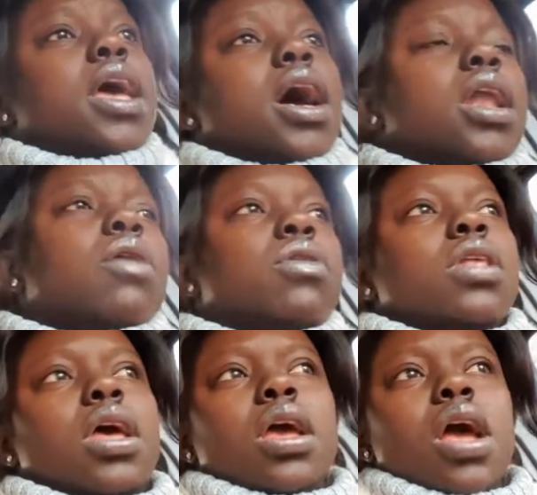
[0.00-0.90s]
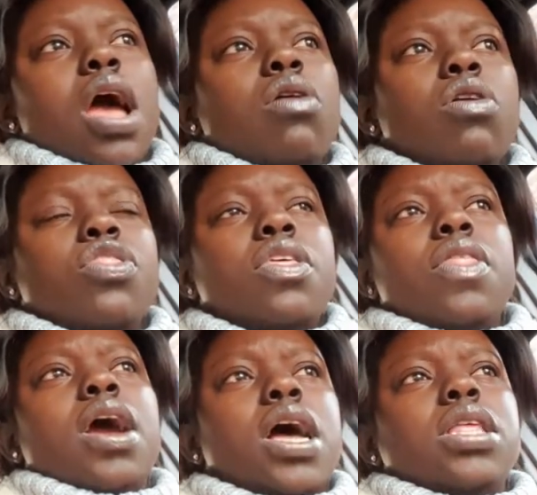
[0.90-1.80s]
And I was like, I don't think
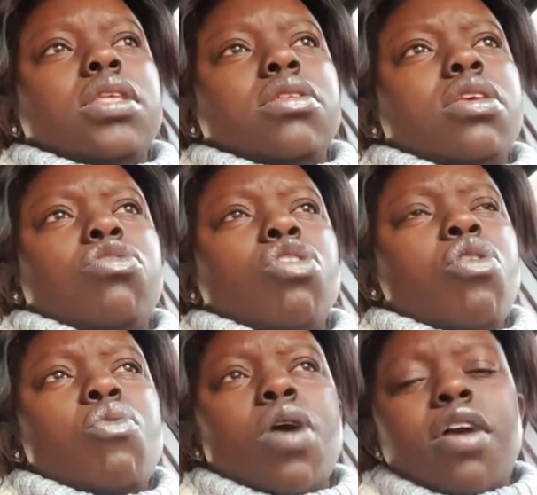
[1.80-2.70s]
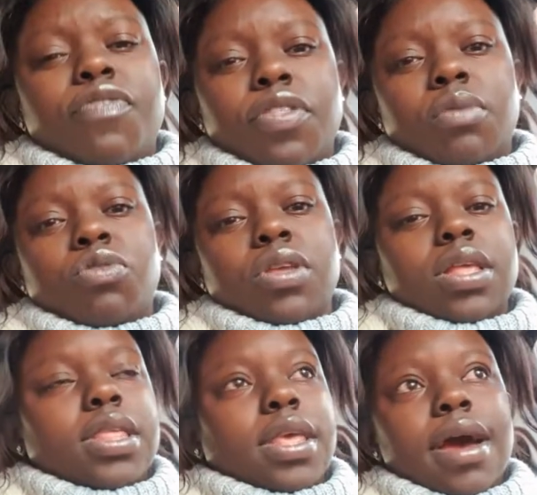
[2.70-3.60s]
they can, it's not right for them to
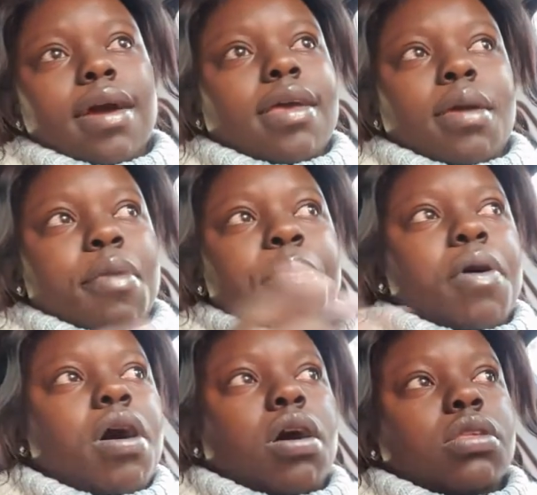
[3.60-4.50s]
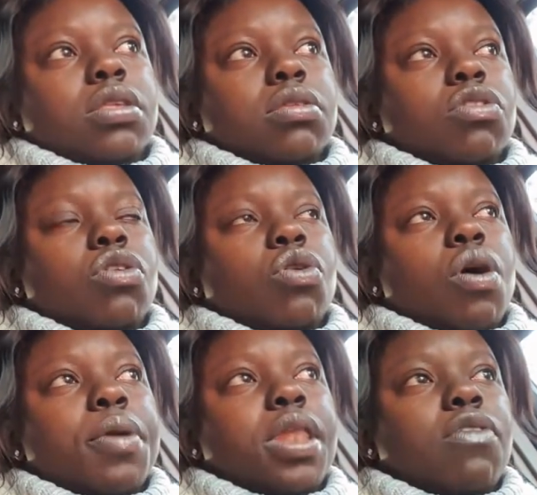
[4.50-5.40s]
just yank them apart, you know. I
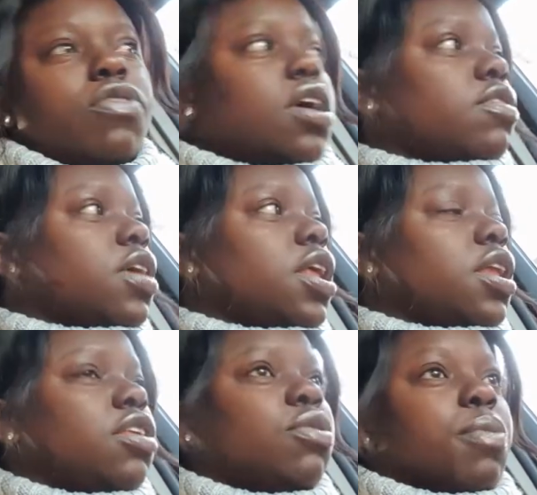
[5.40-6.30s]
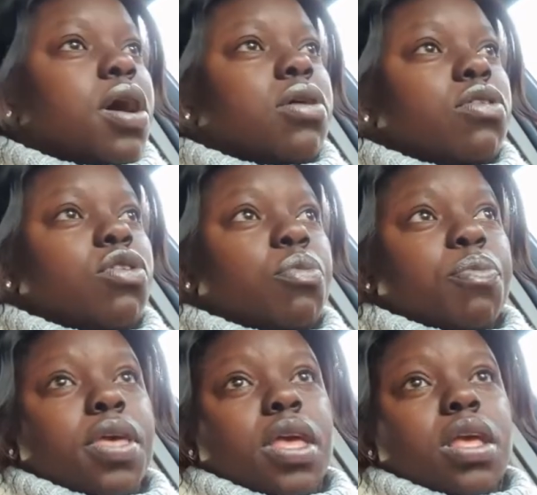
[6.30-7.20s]
mean, they've just started this smart, you know,
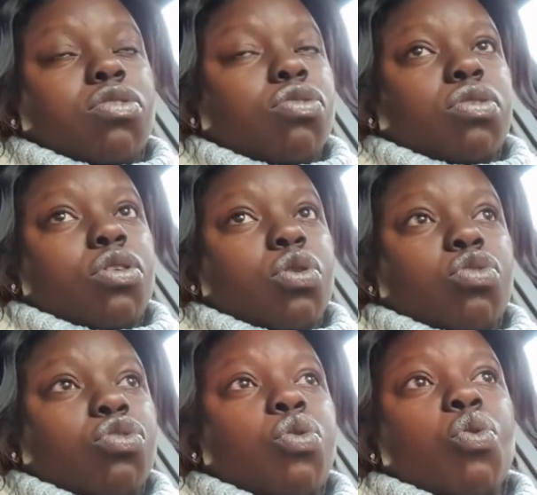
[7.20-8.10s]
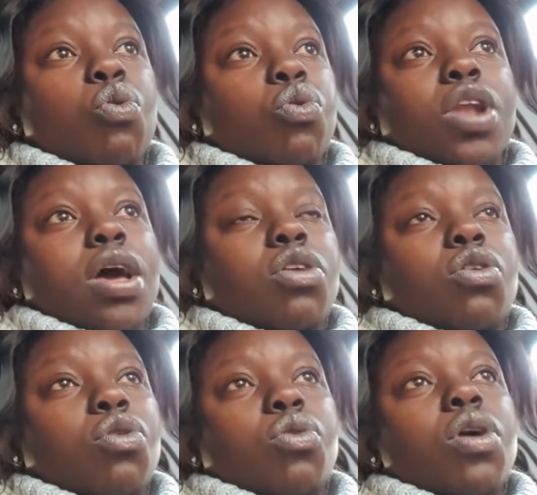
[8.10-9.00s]
big, you know, school, you
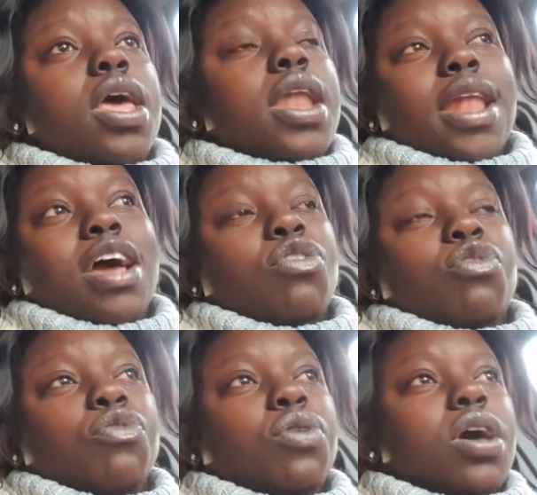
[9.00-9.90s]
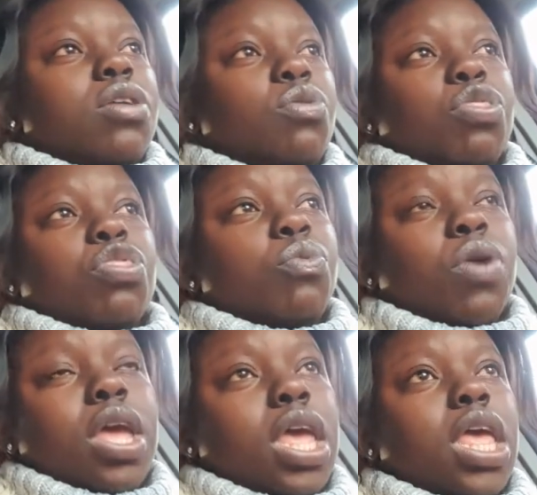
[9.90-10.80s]
know, nine to
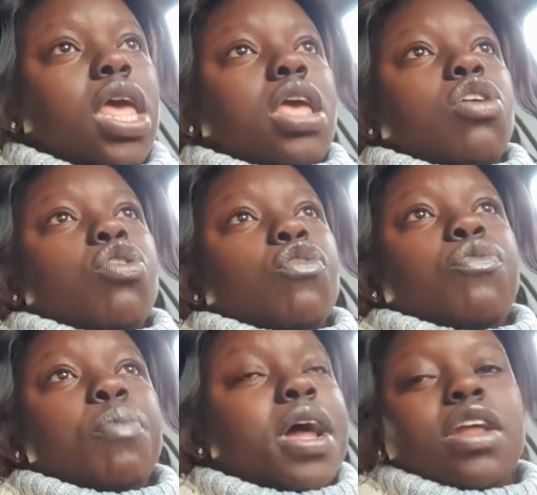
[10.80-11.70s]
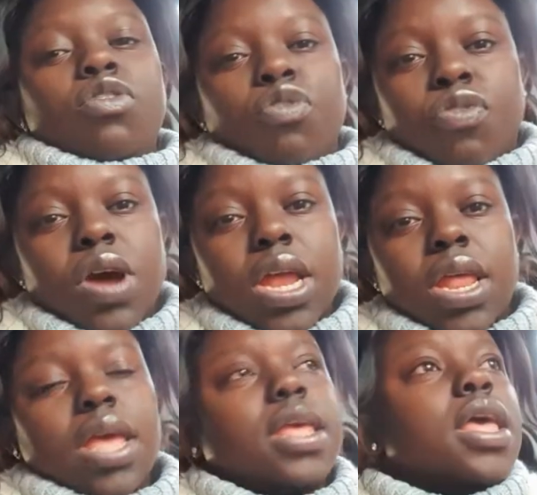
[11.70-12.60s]
three, you know, Monday to
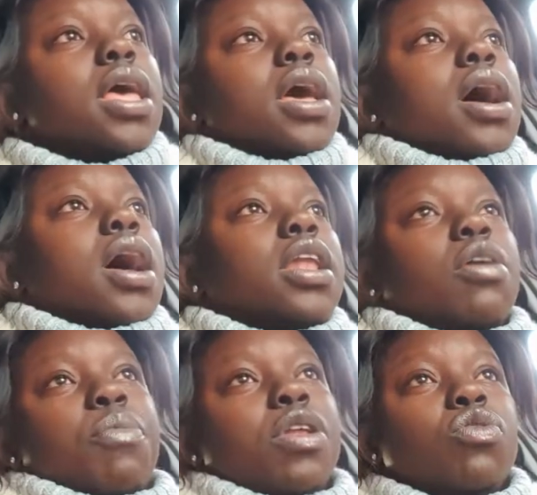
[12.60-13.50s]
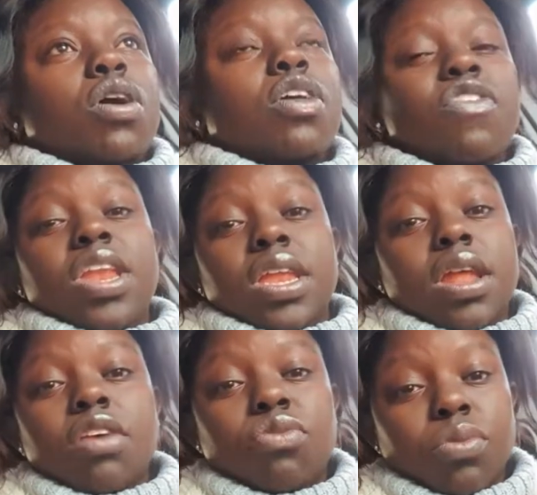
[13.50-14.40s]
Friday, and they've been together, even in
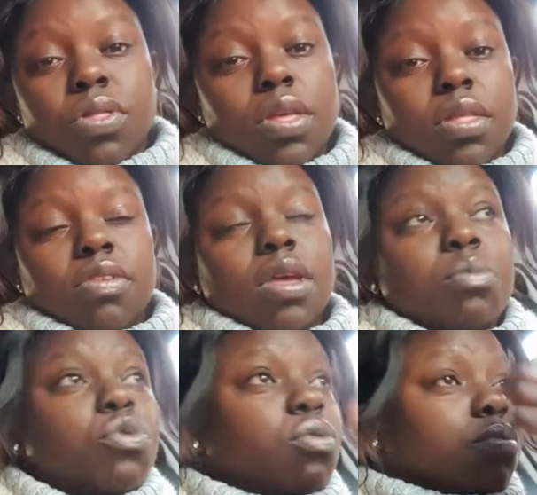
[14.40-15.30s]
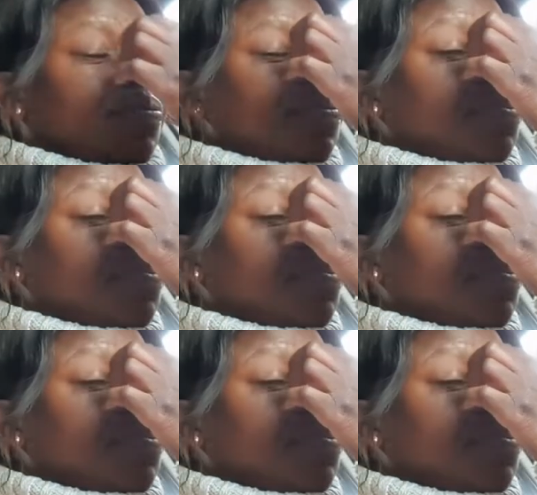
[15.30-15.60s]
nursery, they're in the same room.